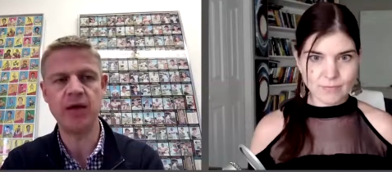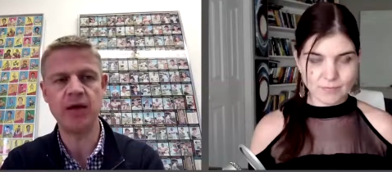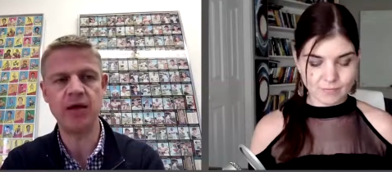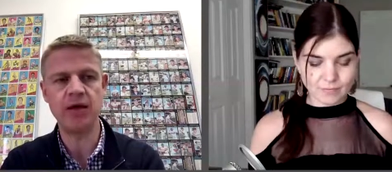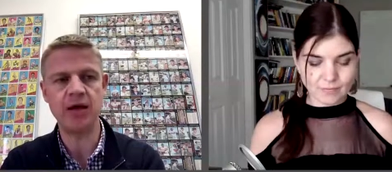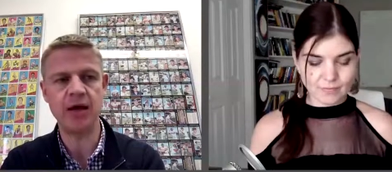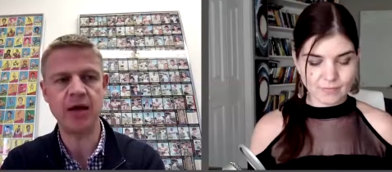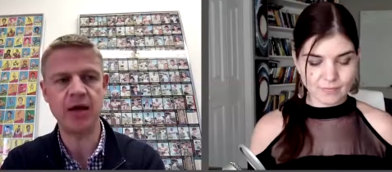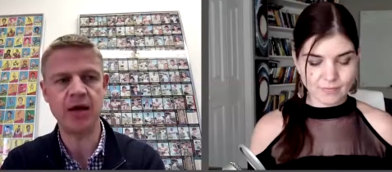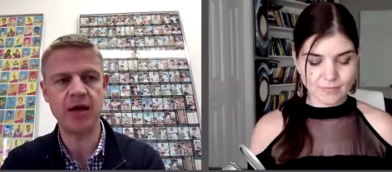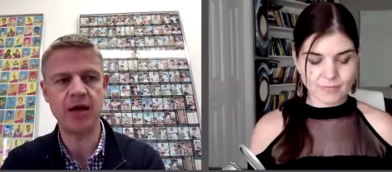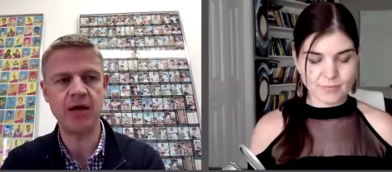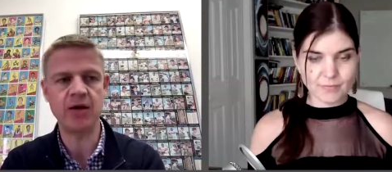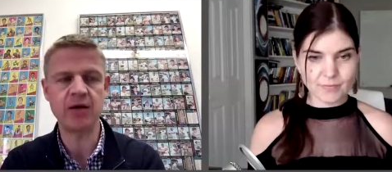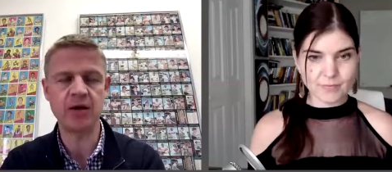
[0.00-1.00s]
Speaker 1: we
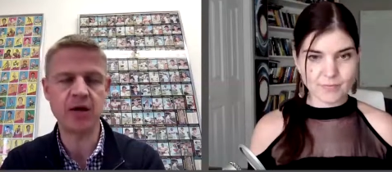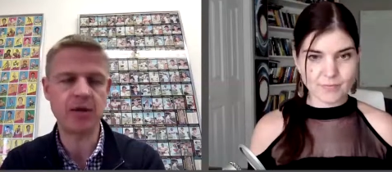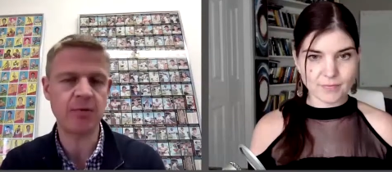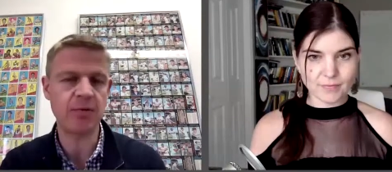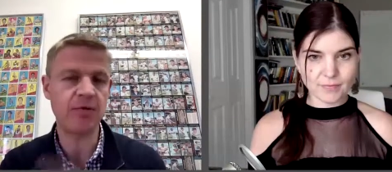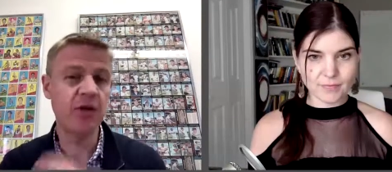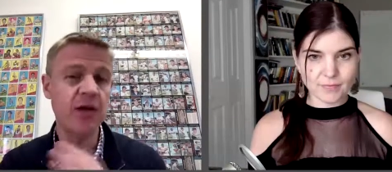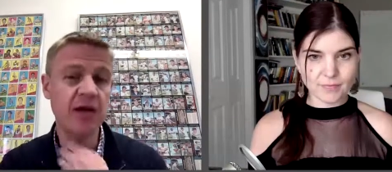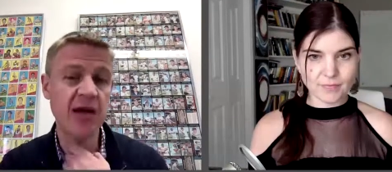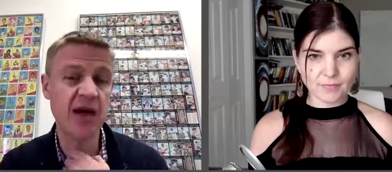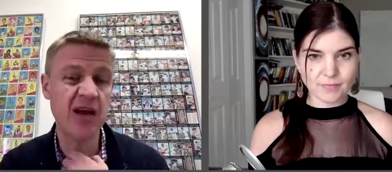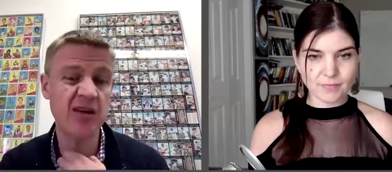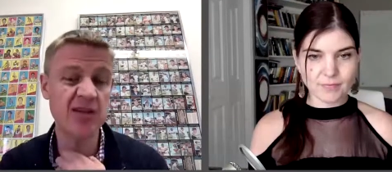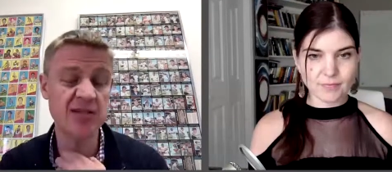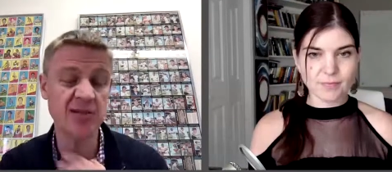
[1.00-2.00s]
uh, looked at a couple of other
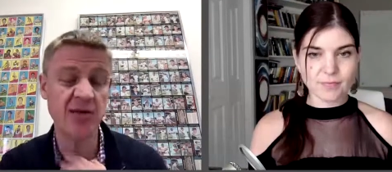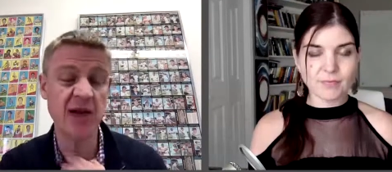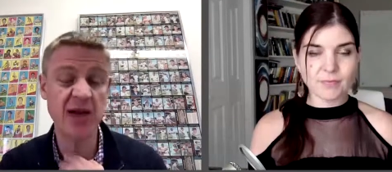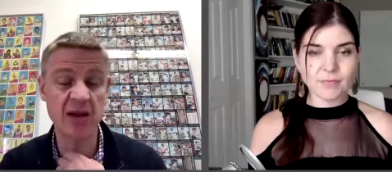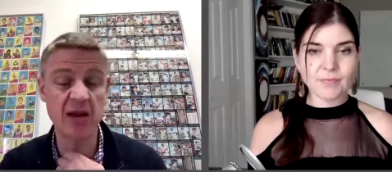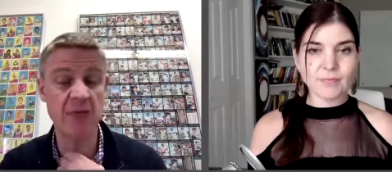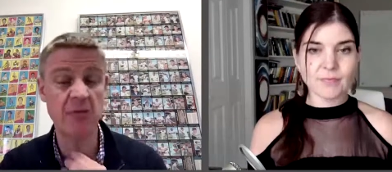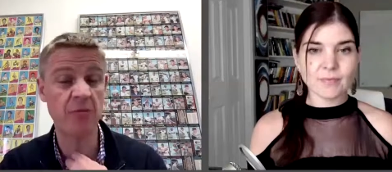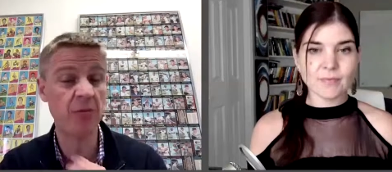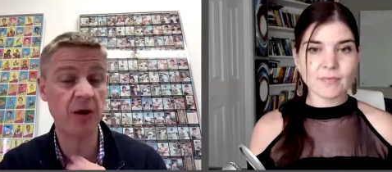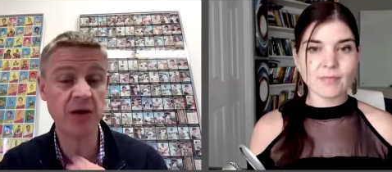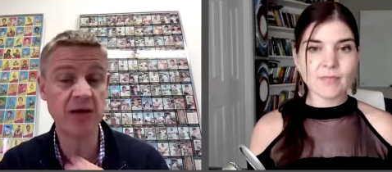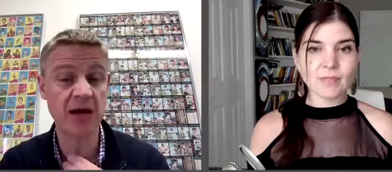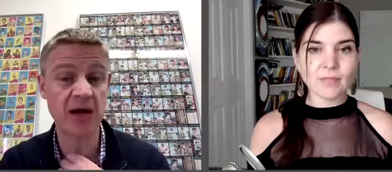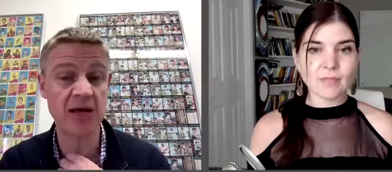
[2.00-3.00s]
categories and we ended up with
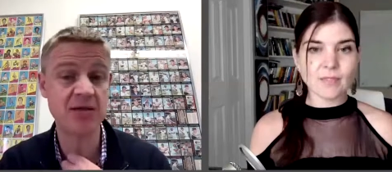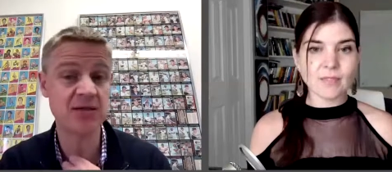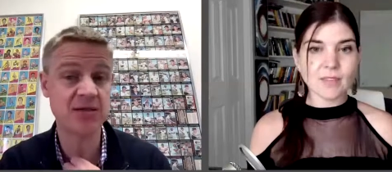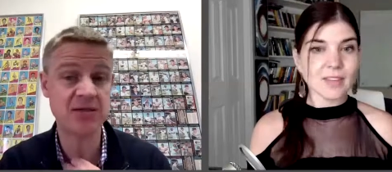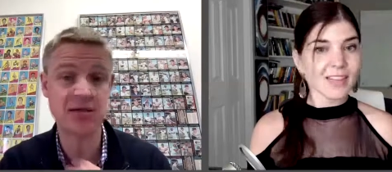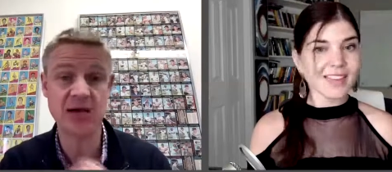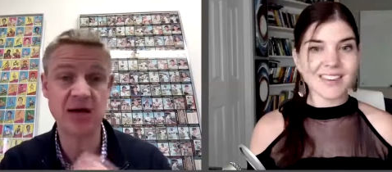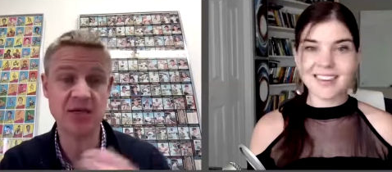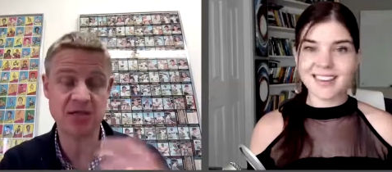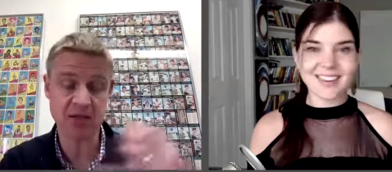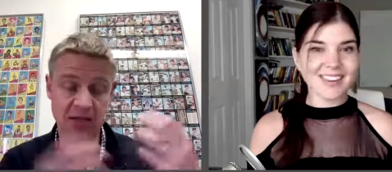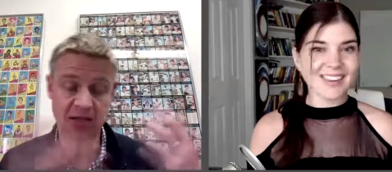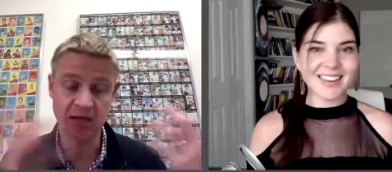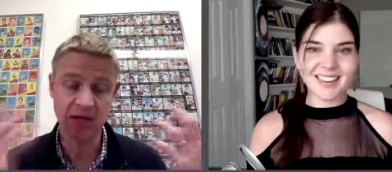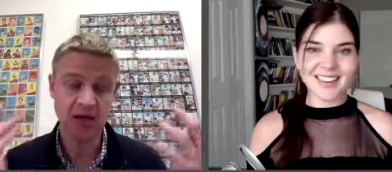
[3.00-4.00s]
podcasts and said
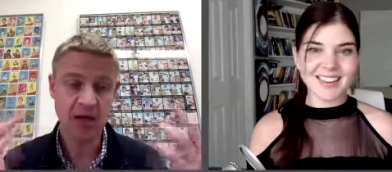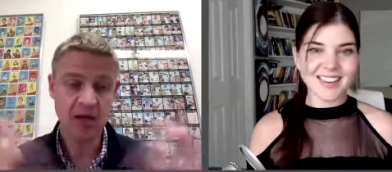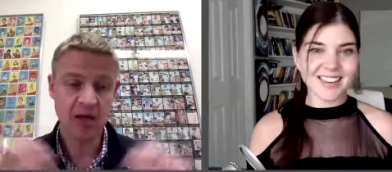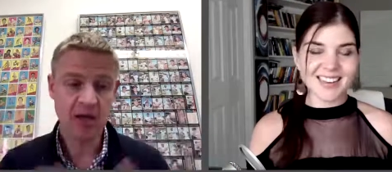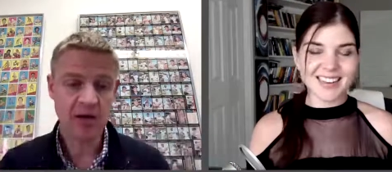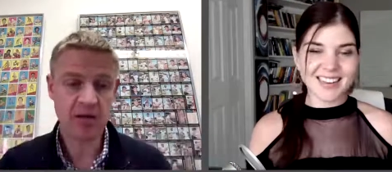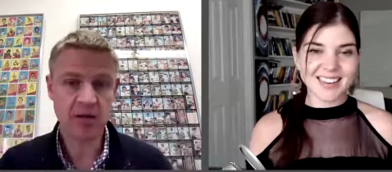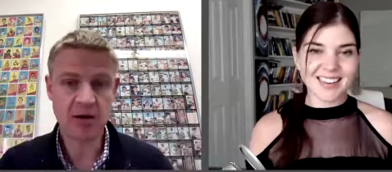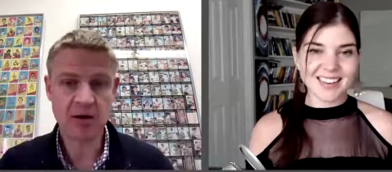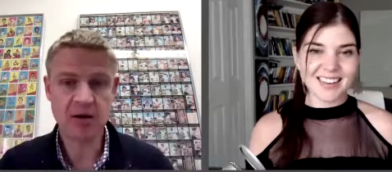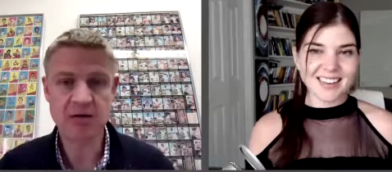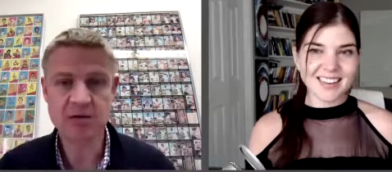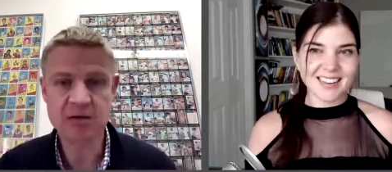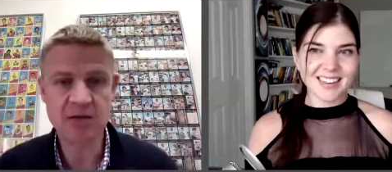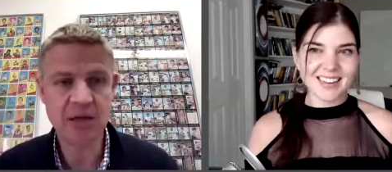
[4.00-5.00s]
actually
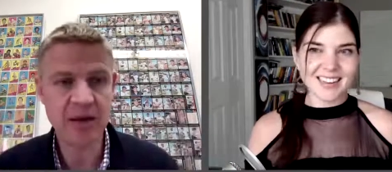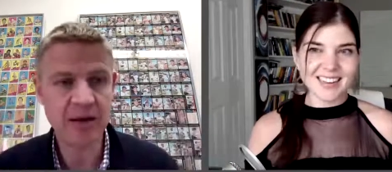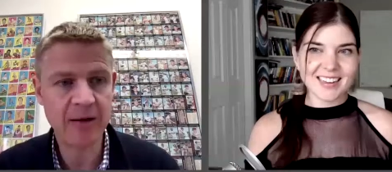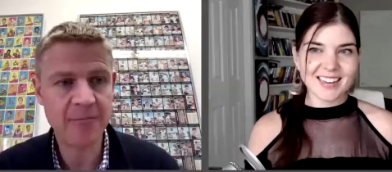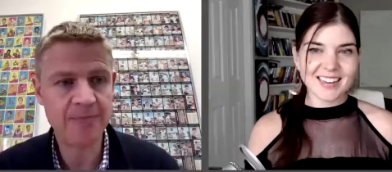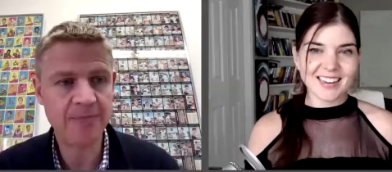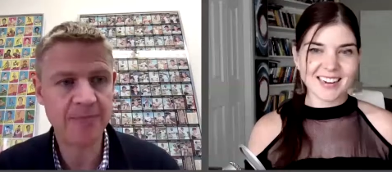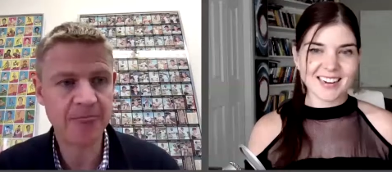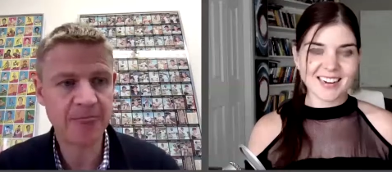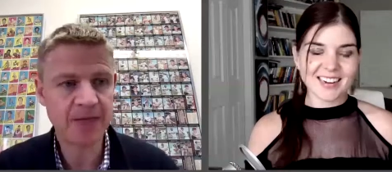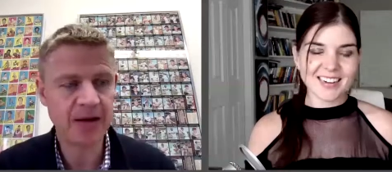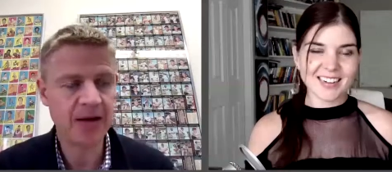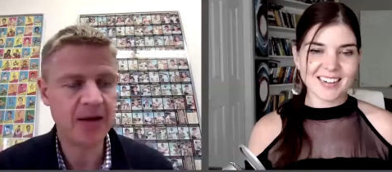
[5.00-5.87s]
there's um,